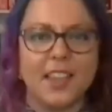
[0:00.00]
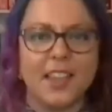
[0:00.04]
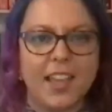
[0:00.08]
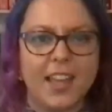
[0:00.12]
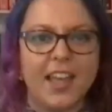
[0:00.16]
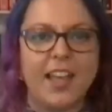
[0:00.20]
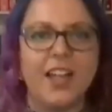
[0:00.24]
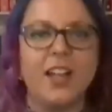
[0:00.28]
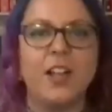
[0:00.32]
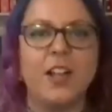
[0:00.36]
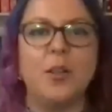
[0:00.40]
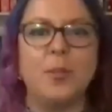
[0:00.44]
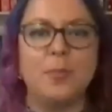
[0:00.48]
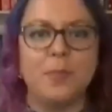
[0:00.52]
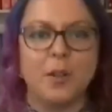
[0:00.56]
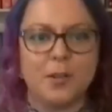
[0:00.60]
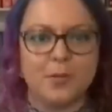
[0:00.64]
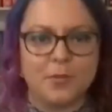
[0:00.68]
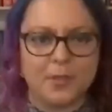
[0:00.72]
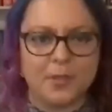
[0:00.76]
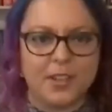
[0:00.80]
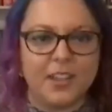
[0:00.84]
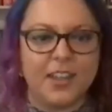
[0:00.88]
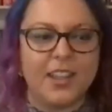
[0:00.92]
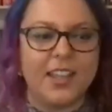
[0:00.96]
the helm
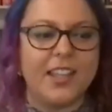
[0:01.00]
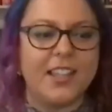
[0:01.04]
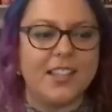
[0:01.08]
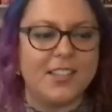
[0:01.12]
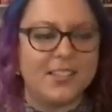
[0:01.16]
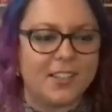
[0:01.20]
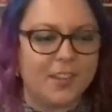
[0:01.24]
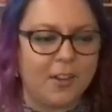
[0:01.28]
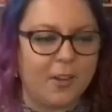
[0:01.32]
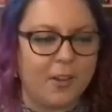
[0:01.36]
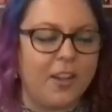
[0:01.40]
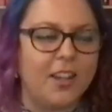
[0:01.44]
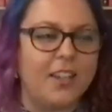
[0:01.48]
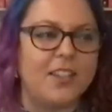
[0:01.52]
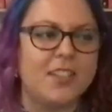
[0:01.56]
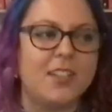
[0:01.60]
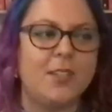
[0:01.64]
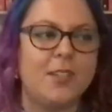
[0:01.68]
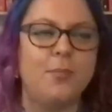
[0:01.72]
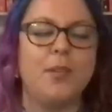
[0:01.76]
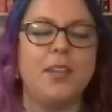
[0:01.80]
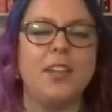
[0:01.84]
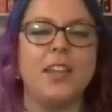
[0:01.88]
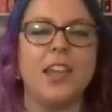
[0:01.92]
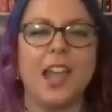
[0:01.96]
of it is going to
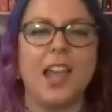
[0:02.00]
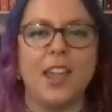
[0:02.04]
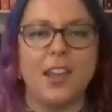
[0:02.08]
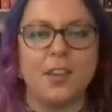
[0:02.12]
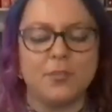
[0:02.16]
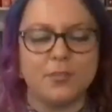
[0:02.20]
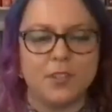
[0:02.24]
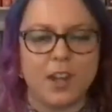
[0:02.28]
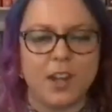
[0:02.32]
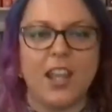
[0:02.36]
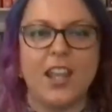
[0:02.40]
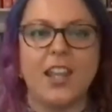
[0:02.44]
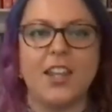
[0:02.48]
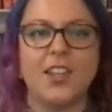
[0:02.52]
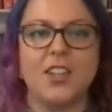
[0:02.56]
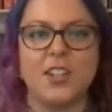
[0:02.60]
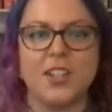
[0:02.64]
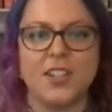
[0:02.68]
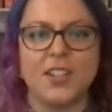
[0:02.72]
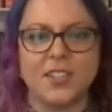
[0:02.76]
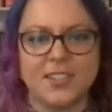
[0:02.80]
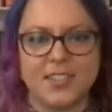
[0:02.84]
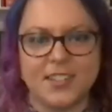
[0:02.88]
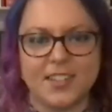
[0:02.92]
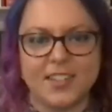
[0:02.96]
be a
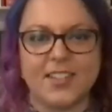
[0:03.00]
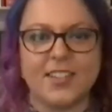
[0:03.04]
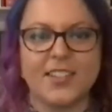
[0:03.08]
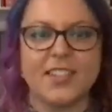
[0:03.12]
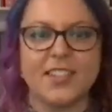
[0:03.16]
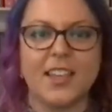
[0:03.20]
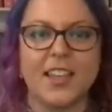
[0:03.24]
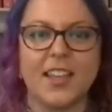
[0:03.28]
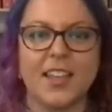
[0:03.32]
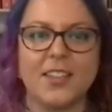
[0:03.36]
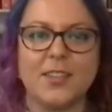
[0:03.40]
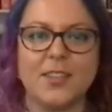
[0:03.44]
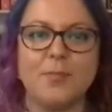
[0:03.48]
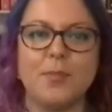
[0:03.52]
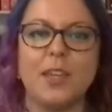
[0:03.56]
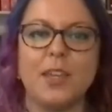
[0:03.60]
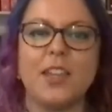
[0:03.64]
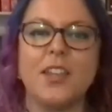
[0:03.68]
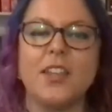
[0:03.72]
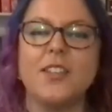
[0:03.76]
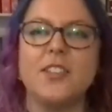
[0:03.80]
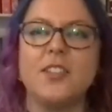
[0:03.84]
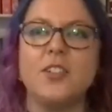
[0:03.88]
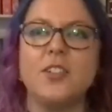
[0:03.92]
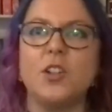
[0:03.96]
raging success,
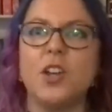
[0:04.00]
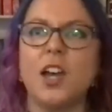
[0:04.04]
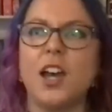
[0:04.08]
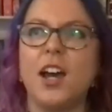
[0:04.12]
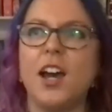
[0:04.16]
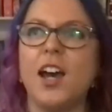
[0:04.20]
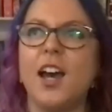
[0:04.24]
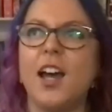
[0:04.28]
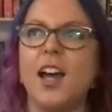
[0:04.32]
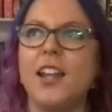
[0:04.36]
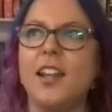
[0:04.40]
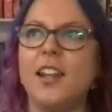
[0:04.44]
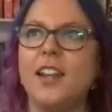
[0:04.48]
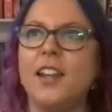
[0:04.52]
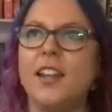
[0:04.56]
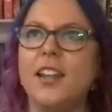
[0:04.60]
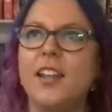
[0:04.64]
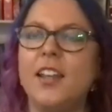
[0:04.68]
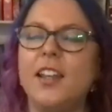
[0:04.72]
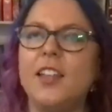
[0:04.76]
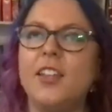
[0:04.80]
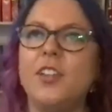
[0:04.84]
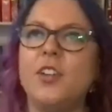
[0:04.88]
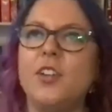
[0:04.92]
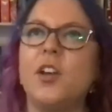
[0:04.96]
because you
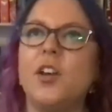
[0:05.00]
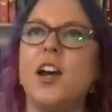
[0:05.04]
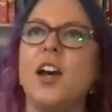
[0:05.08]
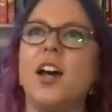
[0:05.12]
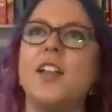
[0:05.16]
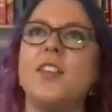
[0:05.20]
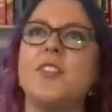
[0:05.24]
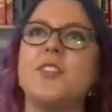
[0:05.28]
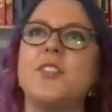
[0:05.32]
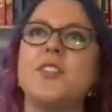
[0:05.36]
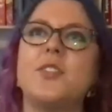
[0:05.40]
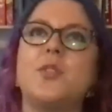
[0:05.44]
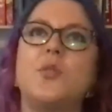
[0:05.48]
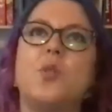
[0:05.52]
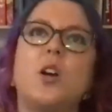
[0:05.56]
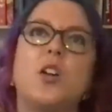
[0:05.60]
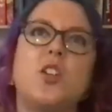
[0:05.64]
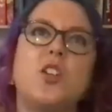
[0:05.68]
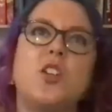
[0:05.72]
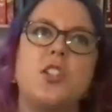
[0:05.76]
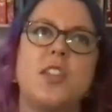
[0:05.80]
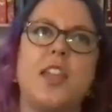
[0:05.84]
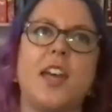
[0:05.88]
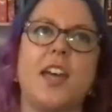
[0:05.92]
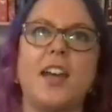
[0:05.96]
can't
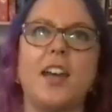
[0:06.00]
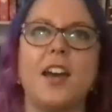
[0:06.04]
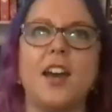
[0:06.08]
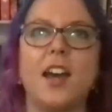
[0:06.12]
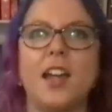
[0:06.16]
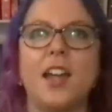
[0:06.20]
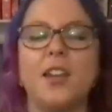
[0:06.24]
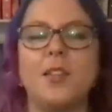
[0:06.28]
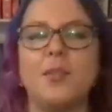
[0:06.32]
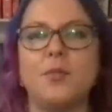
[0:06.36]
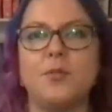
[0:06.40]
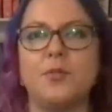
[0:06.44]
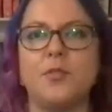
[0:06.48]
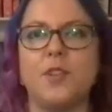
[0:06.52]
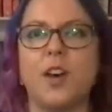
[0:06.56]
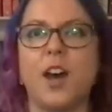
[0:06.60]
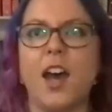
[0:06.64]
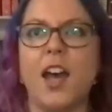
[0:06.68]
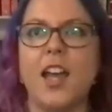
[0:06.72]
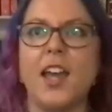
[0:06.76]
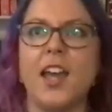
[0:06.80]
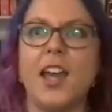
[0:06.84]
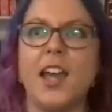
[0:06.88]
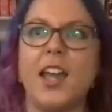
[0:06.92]
squash that kind of fire.